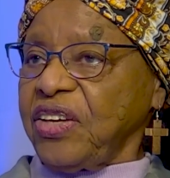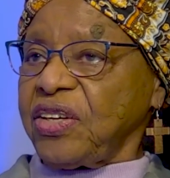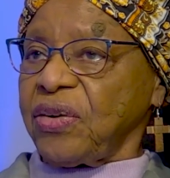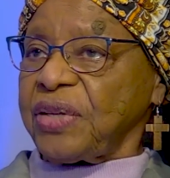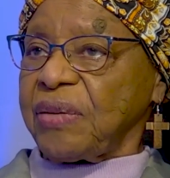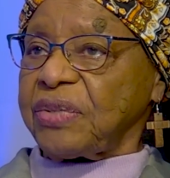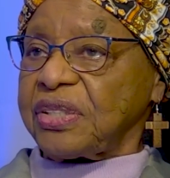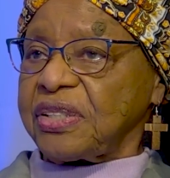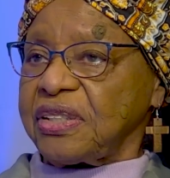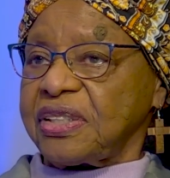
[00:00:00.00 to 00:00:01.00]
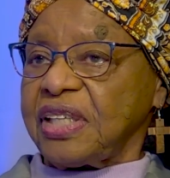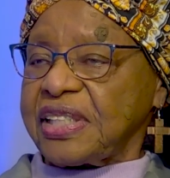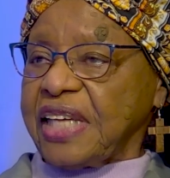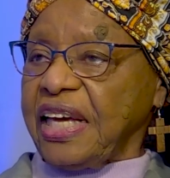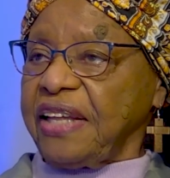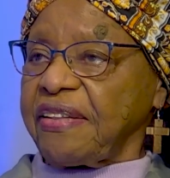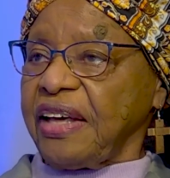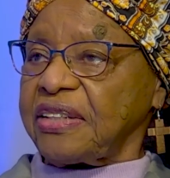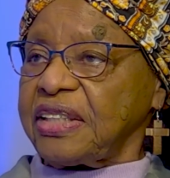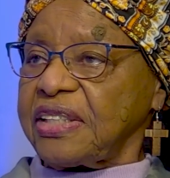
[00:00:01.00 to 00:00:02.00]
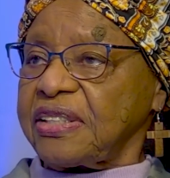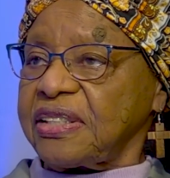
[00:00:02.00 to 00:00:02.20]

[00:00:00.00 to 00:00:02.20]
You know, there was a saying that there's